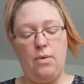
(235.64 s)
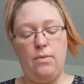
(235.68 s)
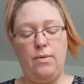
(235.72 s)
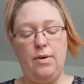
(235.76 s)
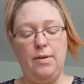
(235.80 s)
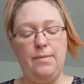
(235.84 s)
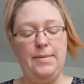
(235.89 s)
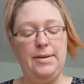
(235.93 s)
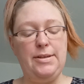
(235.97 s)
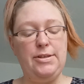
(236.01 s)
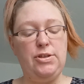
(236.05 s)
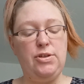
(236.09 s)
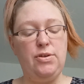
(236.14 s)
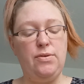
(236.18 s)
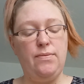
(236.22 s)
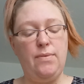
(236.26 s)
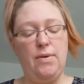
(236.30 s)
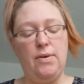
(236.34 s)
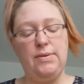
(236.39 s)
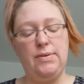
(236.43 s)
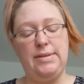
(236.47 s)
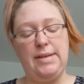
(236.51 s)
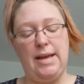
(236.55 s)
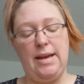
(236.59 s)
When Mr.
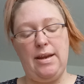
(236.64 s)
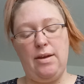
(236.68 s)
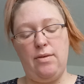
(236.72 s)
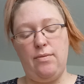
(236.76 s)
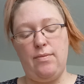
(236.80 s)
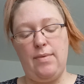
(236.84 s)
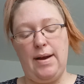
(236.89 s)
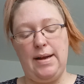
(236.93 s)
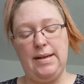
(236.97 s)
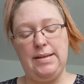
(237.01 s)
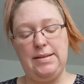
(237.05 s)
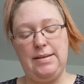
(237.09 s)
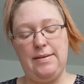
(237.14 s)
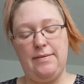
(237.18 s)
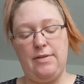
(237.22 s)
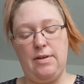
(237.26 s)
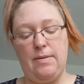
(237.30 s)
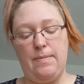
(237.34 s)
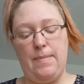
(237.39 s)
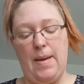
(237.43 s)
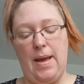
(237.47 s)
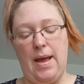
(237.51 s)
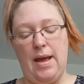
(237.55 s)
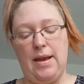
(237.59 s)
Rossetti writes of
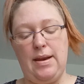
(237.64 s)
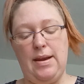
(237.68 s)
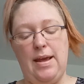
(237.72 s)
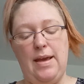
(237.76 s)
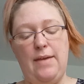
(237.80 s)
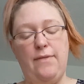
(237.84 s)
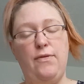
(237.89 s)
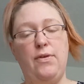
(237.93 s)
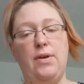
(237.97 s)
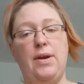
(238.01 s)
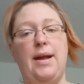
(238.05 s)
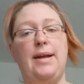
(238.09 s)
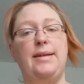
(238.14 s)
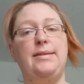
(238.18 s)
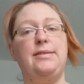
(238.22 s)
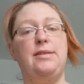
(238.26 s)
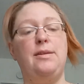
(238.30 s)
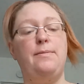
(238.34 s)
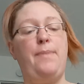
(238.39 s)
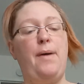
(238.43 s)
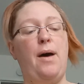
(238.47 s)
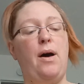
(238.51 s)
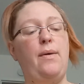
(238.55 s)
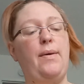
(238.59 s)
the man, he forgets
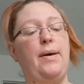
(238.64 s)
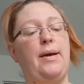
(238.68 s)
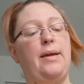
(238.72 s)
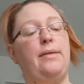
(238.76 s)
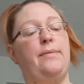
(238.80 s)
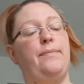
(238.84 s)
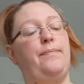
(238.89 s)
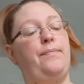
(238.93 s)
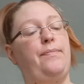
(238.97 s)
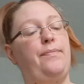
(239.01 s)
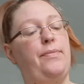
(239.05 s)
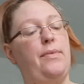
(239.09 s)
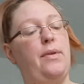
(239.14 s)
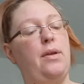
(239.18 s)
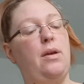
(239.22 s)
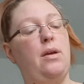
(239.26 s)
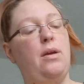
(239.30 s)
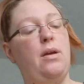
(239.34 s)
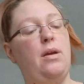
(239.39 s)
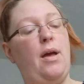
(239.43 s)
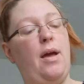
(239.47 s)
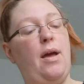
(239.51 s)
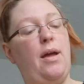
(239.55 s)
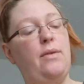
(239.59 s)
the poet,
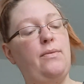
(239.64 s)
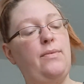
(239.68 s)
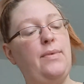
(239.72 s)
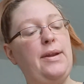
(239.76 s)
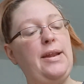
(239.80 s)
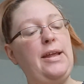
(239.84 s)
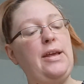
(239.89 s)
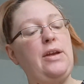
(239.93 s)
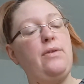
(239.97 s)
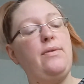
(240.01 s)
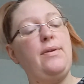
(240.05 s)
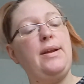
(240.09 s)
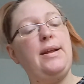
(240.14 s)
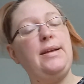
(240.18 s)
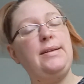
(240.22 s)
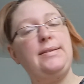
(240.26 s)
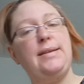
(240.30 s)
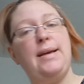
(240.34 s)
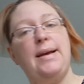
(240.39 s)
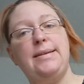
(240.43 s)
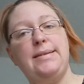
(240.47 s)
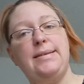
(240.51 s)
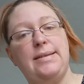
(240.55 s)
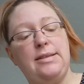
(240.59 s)
and when he
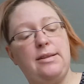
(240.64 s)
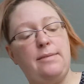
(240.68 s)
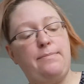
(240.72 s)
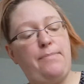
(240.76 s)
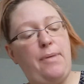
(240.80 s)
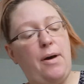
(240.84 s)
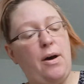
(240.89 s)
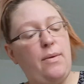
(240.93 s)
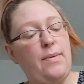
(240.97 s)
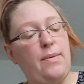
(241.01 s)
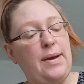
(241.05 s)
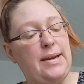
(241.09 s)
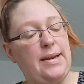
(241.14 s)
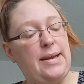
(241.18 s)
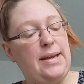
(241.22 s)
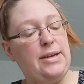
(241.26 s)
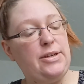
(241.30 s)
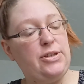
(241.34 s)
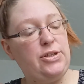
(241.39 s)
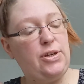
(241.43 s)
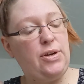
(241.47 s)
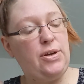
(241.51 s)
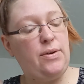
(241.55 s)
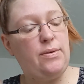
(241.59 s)
criticizes the poet, he
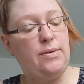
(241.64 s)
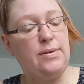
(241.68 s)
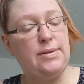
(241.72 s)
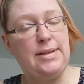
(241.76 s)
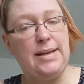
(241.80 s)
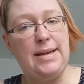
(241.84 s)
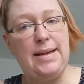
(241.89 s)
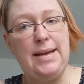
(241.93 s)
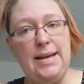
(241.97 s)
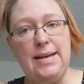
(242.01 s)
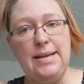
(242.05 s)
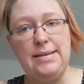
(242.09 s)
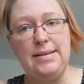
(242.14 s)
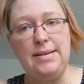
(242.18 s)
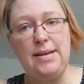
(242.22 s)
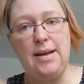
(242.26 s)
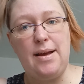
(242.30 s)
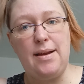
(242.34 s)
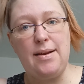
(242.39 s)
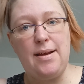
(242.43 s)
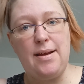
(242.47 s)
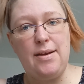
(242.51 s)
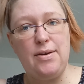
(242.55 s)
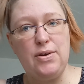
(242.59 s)
shows he does
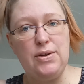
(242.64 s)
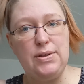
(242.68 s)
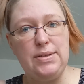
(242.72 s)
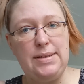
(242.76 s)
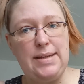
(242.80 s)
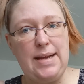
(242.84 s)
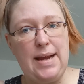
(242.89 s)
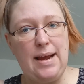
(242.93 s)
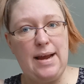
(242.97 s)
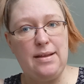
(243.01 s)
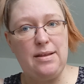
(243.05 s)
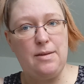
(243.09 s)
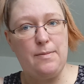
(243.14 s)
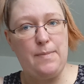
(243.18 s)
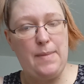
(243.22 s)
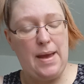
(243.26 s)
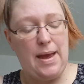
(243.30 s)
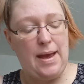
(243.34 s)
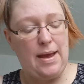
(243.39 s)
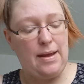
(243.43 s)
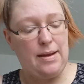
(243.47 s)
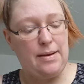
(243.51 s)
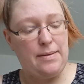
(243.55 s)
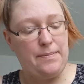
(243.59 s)
not understand the
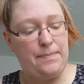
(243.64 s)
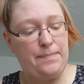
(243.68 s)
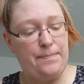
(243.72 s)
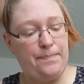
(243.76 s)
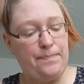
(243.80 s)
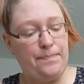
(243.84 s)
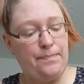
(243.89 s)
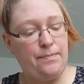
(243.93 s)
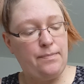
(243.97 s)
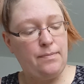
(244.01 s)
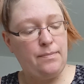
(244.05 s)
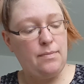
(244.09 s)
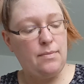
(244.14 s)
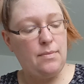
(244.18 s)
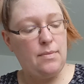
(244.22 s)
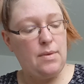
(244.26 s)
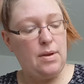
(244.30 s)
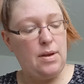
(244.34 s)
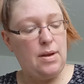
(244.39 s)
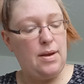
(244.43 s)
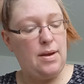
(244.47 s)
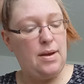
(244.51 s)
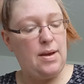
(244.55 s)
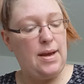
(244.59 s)
man.
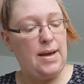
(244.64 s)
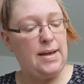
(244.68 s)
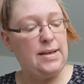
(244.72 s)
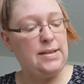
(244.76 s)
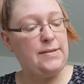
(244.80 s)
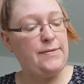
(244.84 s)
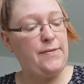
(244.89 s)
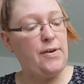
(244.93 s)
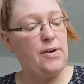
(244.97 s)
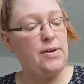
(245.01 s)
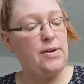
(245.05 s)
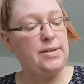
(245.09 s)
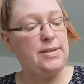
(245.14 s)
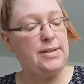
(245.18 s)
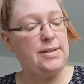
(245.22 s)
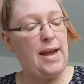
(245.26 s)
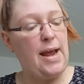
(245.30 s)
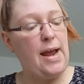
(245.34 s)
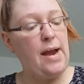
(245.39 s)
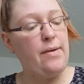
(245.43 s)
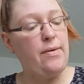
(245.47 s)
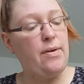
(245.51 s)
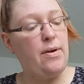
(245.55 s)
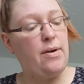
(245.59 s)
His first
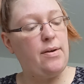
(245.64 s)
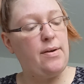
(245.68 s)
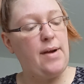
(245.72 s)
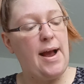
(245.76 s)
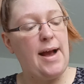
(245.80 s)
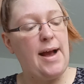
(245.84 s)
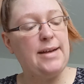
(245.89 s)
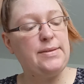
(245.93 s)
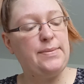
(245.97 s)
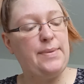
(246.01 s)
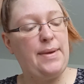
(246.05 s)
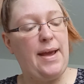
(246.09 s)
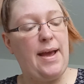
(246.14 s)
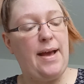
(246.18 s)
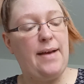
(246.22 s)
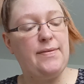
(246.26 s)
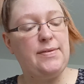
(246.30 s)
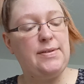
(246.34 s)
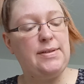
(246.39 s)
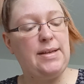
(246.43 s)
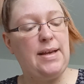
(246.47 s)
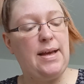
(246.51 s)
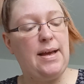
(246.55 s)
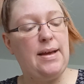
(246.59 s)
error, as we
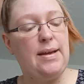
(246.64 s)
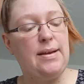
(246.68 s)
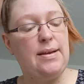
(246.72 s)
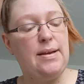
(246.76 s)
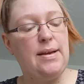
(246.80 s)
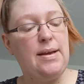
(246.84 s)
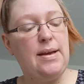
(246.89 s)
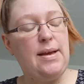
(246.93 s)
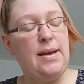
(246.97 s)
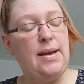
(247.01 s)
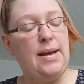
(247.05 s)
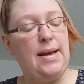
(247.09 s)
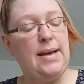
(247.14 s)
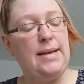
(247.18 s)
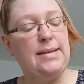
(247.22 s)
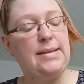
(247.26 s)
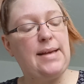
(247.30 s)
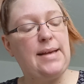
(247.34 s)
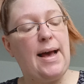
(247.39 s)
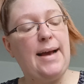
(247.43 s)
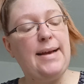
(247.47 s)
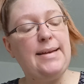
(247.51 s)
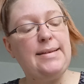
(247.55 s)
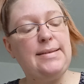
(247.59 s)
have said,
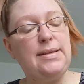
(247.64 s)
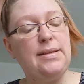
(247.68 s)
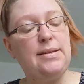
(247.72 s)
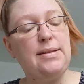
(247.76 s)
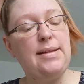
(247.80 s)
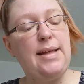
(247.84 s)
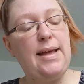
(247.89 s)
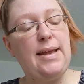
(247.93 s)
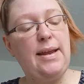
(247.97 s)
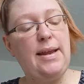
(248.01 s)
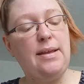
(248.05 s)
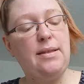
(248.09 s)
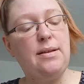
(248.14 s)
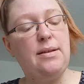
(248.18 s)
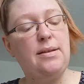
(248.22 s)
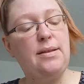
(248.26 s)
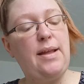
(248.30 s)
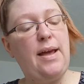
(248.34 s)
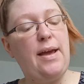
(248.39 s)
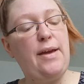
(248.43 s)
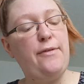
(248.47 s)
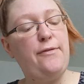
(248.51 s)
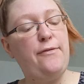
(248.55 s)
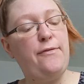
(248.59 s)
is isolating the
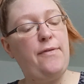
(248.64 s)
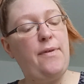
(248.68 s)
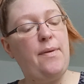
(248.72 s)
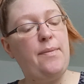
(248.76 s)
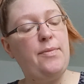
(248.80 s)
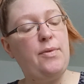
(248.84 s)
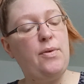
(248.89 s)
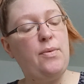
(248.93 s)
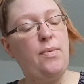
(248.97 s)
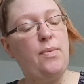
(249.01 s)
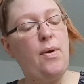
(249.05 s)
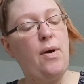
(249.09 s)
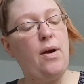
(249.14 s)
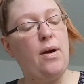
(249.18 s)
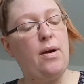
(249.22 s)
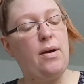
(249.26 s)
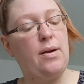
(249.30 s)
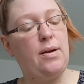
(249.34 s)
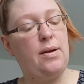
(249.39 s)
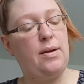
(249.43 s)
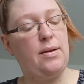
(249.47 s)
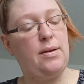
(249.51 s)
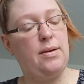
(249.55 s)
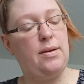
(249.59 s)
life from the
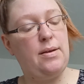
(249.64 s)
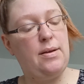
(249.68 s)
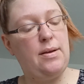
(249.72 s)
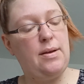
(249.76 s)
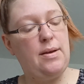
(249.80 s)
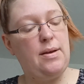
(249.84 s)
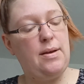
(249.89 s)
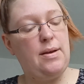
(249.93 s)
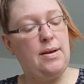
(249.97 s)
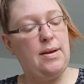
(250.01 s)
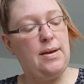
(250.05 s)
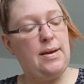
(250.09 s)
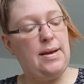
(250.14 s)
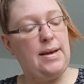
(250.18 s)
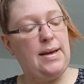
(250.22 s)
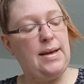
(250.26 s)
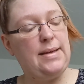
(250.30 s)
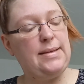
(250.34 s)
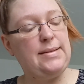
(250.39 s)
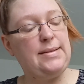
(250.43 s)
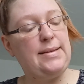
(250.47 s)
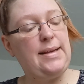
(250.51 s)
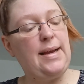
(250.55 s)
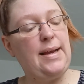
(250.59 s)
work.
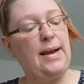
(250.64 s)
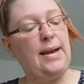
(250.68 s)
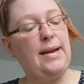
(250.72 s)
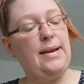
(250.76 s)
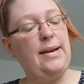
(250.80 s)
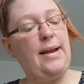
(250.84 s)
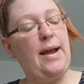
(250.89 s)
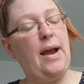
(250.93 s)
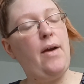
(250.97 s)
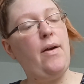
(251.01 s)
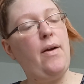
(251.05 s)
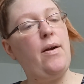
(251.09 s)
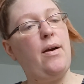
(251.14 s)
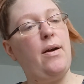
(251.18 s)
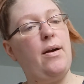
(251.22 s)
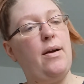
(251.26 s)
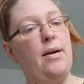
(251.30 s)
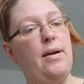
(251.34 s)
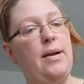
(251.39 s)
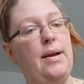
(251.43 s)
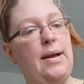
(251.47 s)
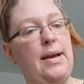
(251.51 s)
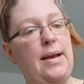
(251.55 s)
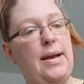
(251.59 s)
His second
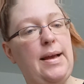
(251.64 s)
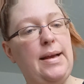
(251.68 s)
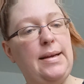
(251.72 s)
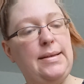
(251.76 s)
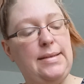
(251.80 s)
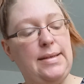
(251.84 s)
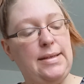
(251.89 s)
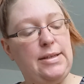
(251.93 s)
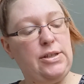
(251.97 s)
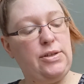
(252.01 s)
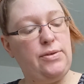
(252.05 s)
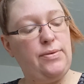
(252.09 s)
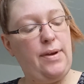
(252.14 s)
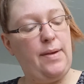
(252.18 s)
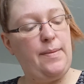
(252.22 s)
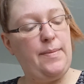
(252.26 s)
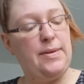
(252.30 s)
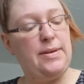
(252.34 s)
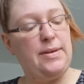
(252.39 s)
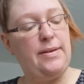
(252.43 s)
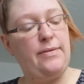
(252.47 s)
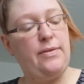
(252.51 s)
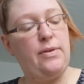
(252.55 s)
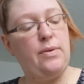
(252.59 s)
error is his
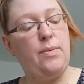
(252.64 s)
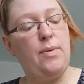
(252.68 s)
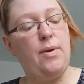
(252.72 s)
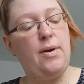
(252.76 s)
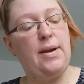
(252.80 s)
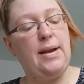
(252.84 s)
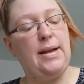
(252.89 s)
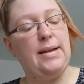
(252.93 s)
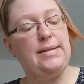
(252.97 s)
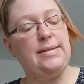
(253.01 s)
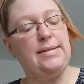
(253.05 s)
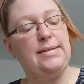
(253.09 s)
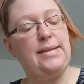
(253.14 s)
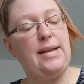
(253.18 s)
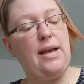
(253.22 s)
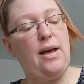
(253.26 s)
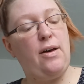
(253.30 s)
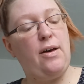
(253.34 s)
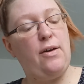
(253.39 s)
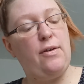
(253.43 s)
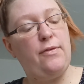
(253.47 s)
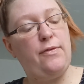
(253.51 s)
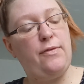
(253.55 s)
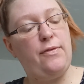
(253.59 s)
treatment of the work
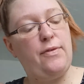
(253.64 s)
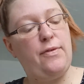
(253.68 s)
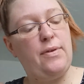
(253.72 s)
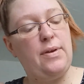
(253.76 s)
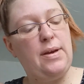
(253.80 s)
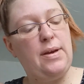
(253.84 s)
itself.